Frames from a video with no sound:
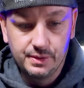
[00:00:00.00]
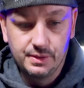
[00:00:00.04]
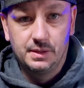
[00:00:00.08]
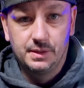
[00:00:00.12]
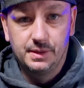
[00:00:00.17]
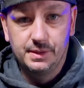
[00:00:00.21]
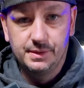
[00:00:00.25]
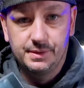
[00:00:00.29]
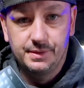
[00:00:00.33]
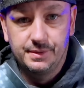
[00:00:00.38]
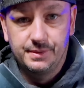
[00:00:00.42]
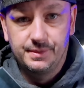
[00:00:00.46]

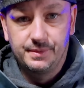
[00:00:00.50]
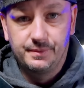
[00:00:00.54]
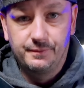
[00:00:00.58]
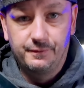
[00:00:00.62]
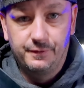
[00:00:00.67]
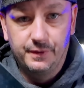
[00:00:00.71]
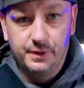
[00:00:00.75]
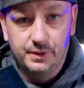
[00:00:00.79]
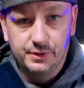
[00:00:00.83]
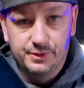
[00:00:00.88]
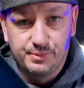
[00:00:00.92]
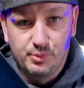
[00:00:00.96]
This
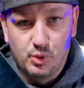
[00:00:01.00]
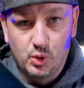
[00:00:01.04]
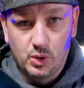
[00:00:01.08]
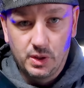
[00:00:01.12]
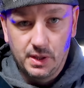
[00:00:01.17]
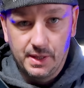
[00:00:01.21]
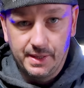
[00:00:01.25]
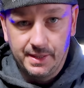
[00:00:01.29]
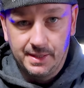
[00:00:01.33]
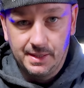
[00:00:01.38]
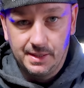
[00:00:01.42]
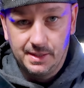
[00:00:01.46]
feels more
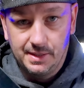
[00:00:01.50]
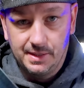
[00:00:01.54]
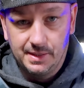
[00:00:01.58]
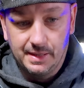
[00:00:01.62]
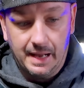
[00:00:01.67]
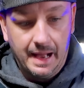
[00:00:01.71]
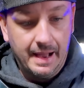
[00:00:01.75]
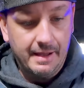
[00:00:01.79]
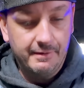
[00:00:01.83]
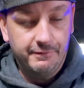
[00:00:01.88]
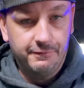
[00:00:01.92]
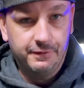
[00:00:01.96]
like an
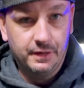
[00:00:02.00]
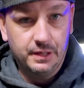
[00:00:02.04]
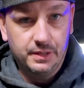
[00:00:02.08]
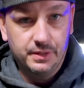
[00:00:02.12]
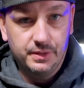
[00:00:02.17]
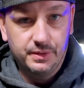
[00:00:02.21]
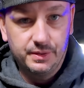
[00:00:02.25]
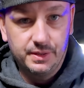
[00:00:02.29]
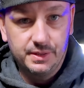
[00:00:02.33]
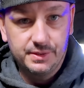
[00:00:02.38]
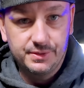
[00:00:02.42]
iPhone,